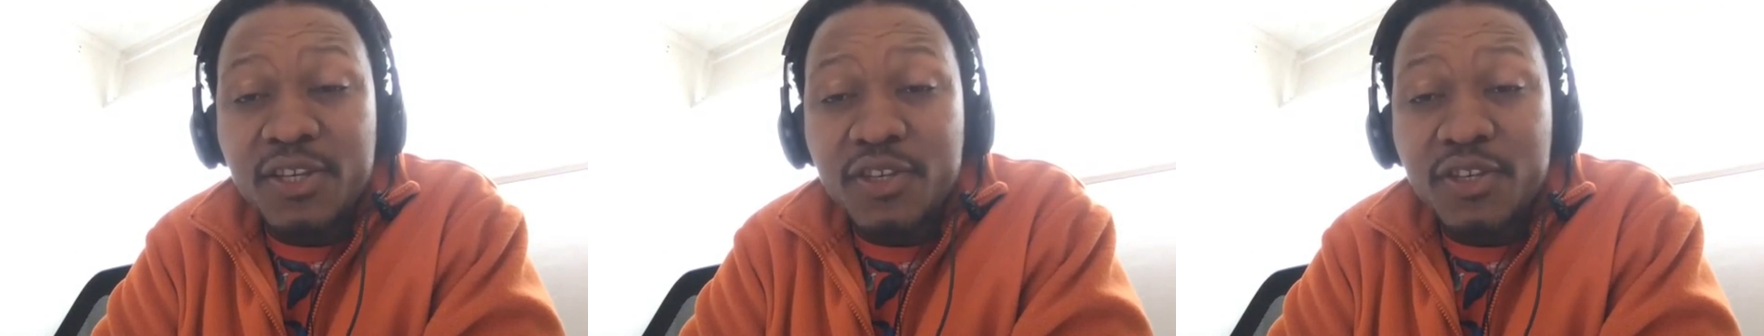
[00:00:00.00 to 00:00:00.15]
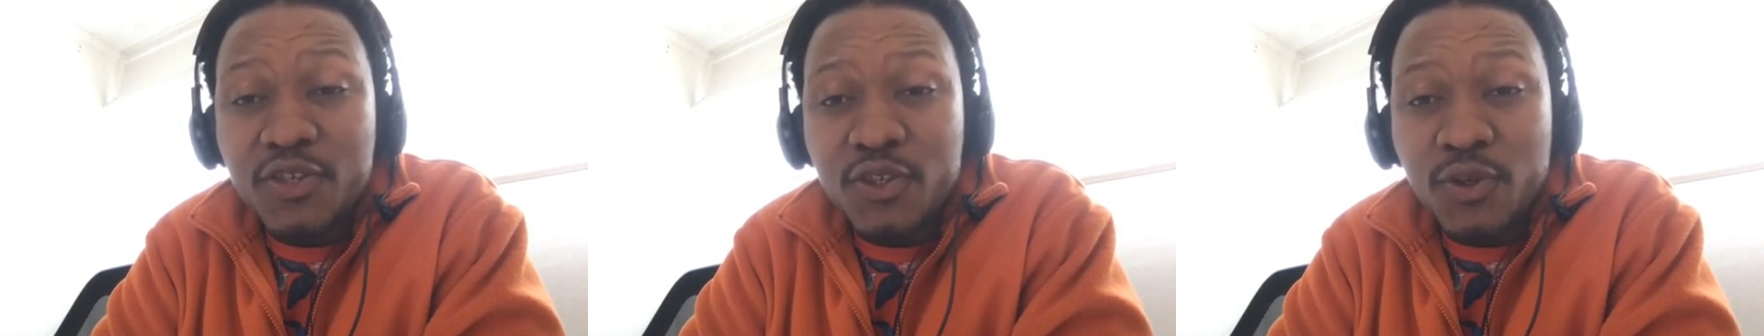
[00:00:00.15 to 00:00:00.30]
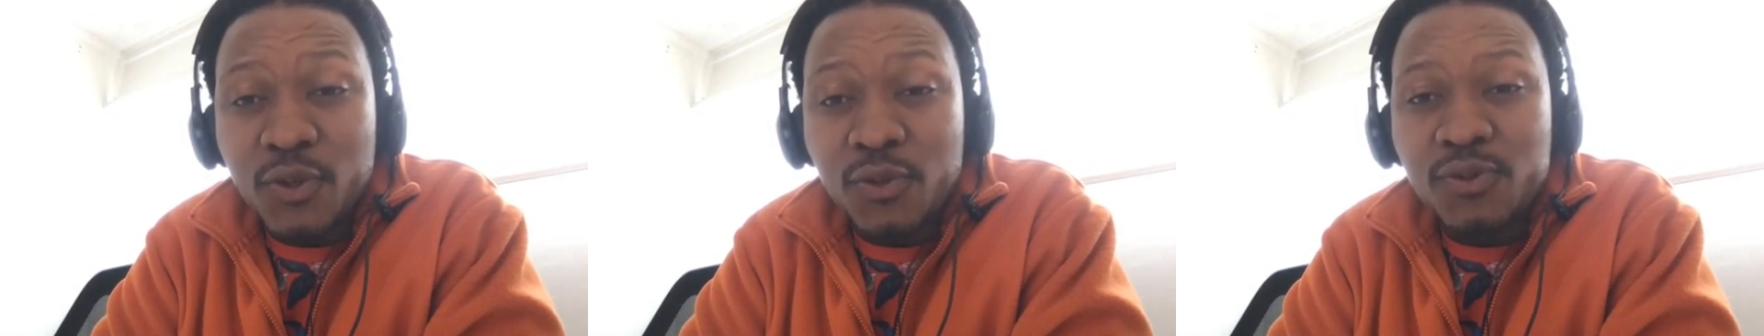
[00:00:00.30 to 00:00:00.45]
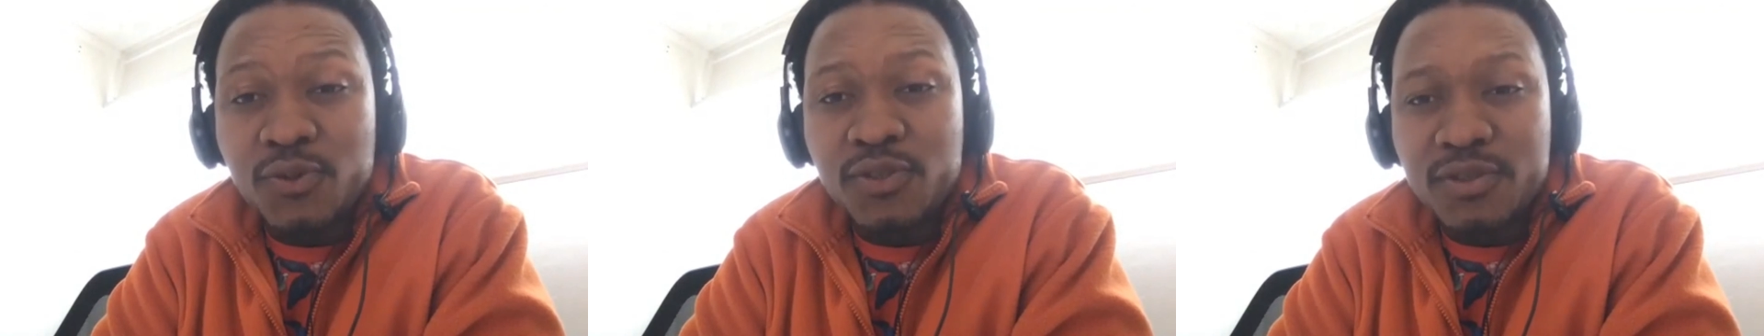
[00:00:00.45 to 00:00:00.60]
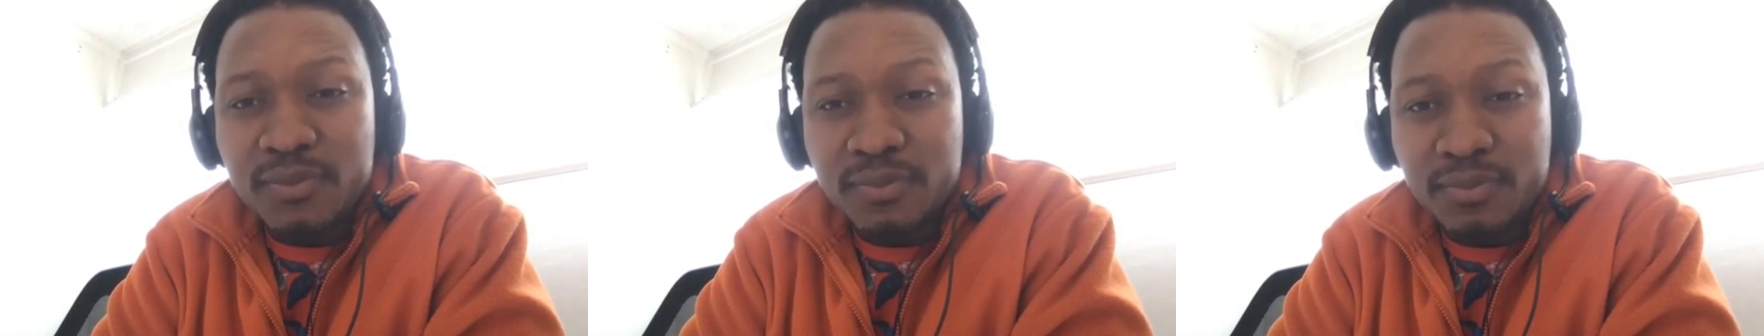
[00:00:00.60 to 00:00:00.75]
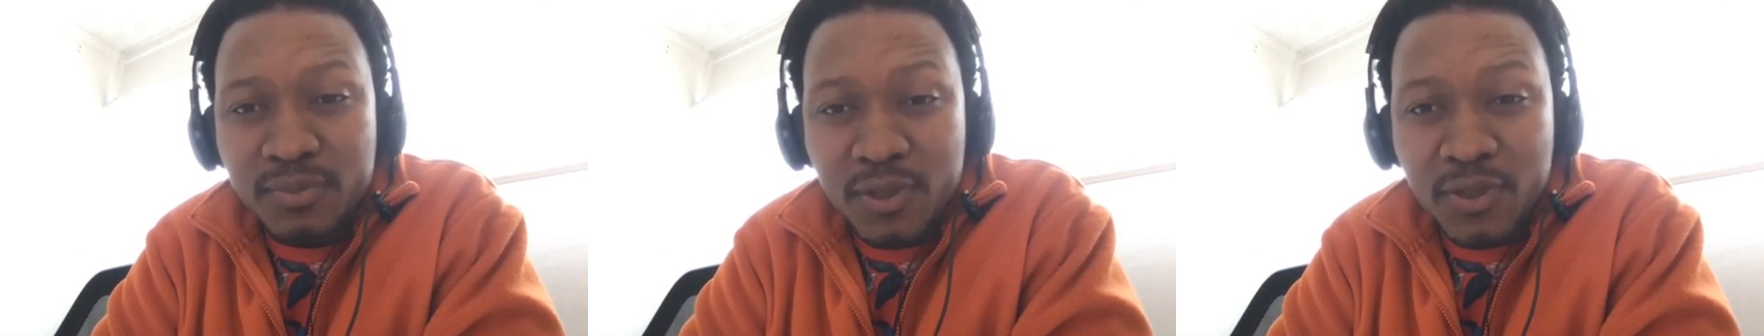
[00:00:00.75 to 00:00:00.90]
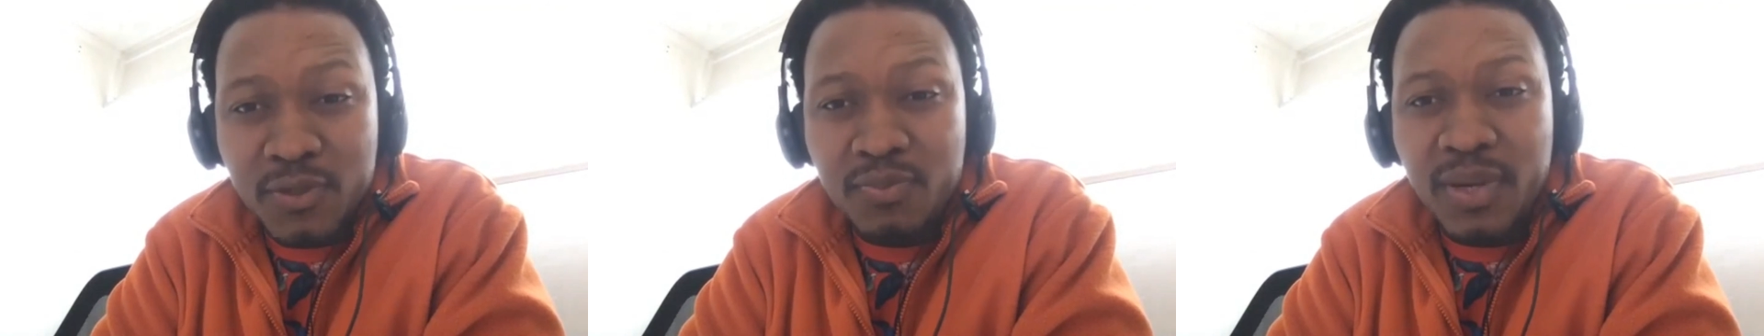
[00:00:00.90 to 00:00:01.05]
it shows
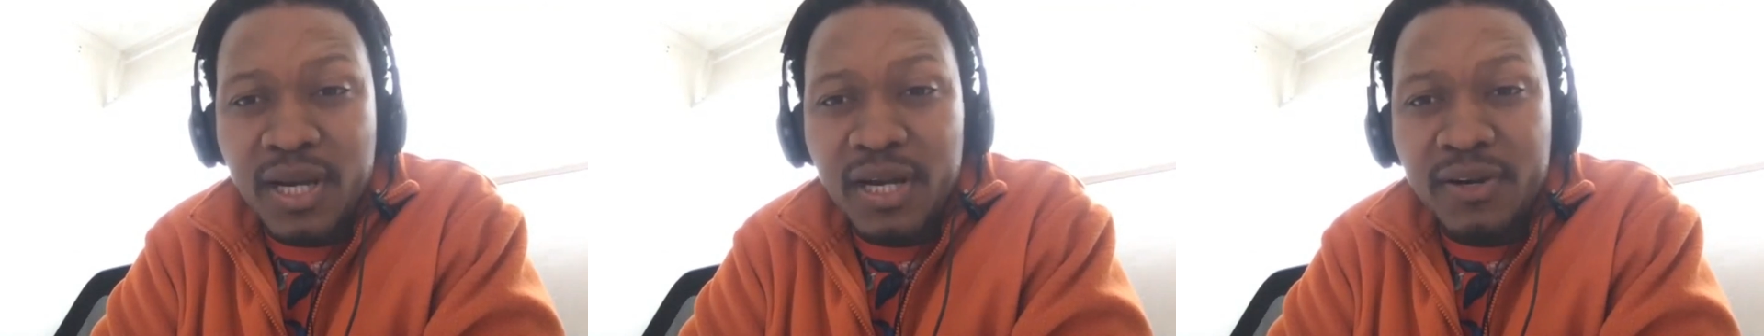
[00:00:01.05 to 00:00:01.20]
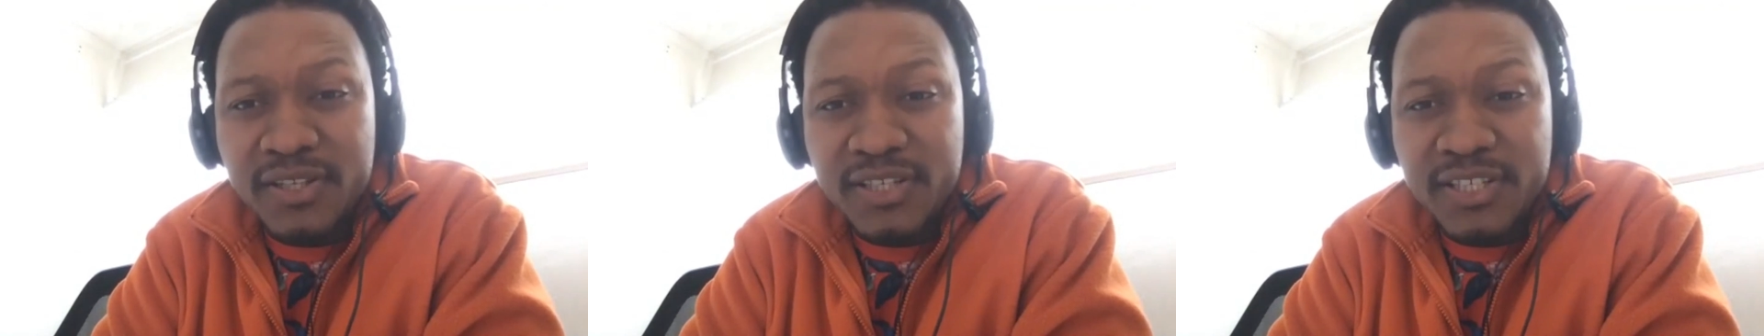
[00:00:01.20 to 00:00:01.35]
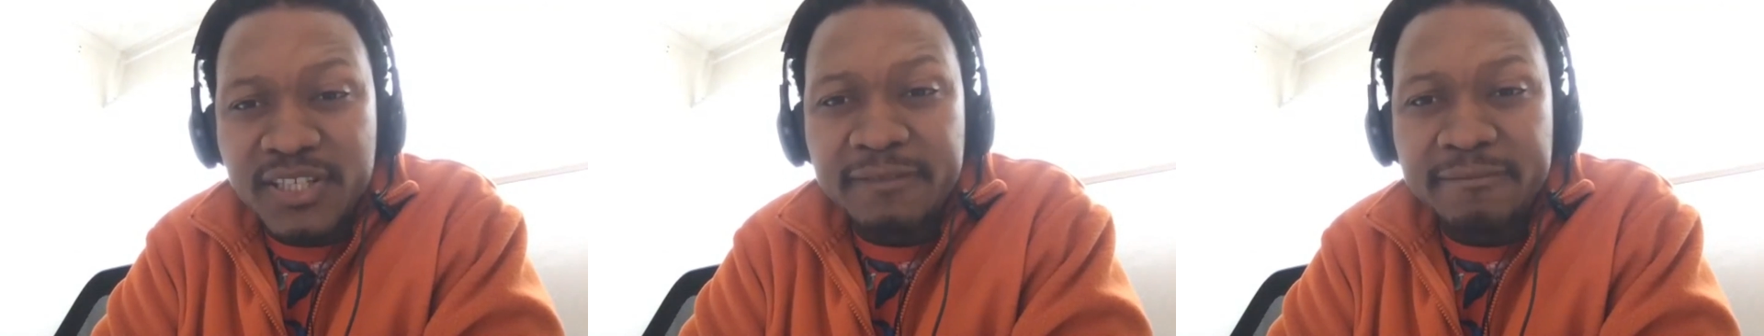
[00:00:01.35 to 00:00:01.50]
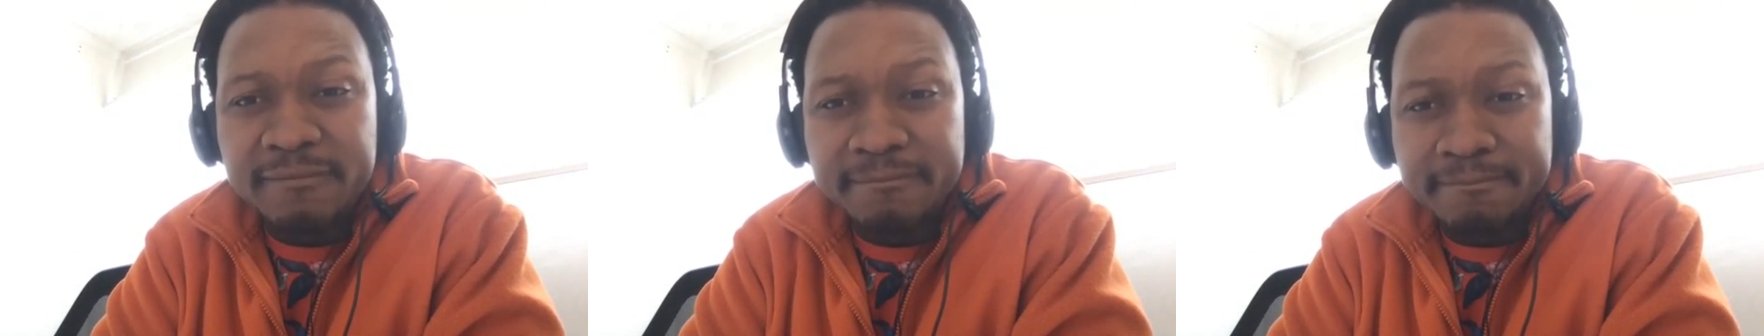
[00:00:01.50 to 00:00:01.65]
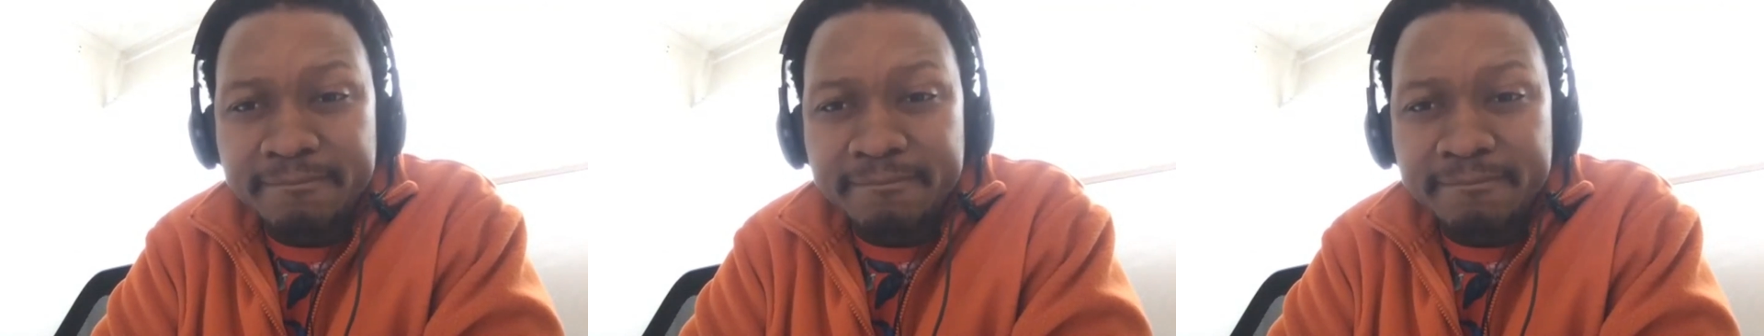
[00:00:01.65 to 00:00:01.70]
prosperity.